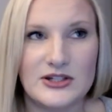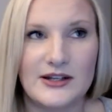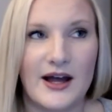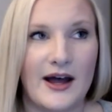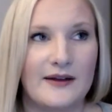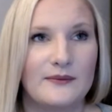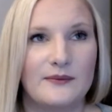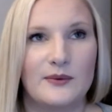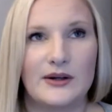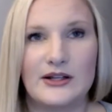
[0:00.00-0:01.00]
He got
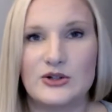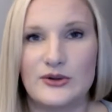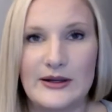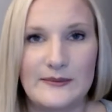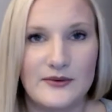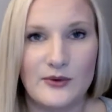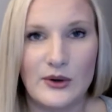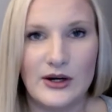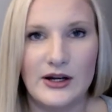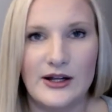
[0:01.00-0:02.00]
what he dreamed
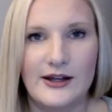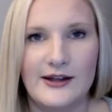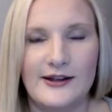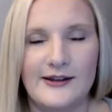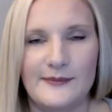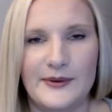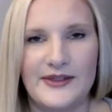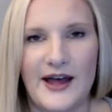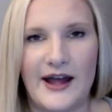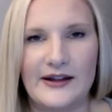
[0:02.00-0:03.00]
for, but
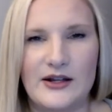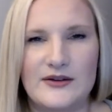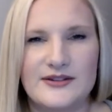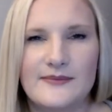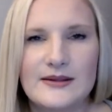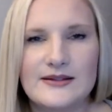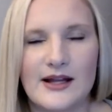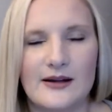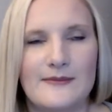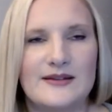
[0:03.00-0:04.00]
that, something's
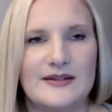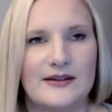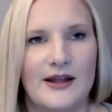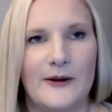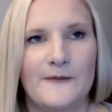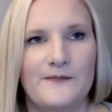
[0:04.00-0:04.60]
kind of missing there.